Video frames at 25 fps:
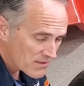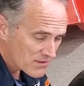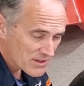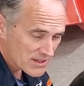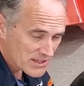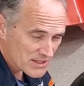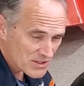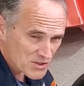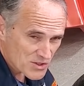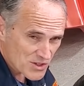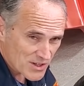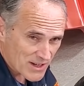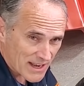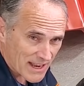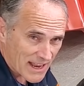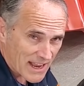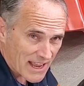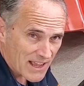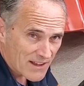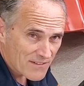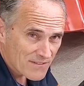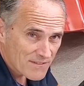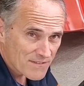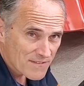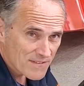inch and a
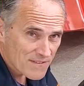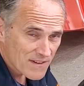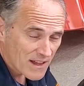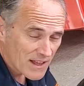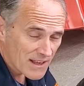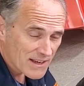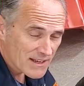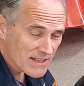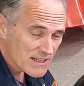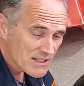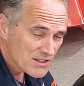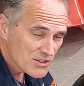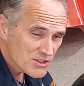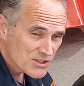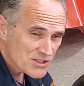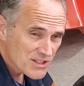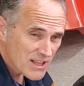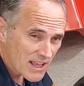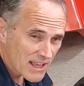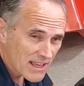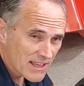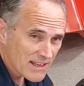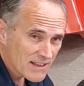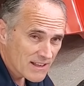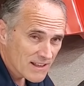half on each
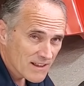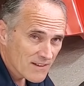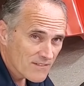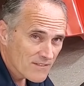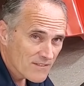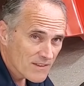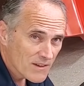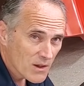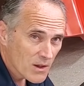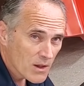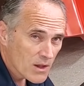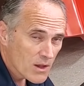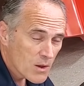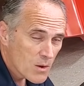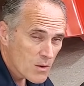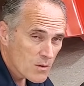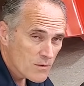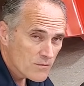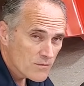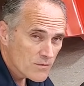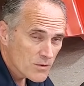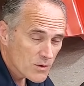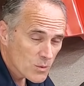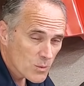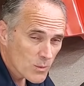side of the
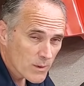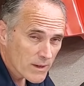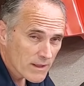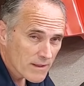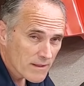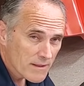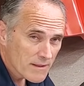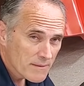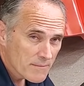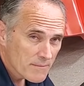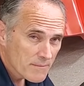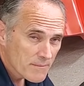footwell,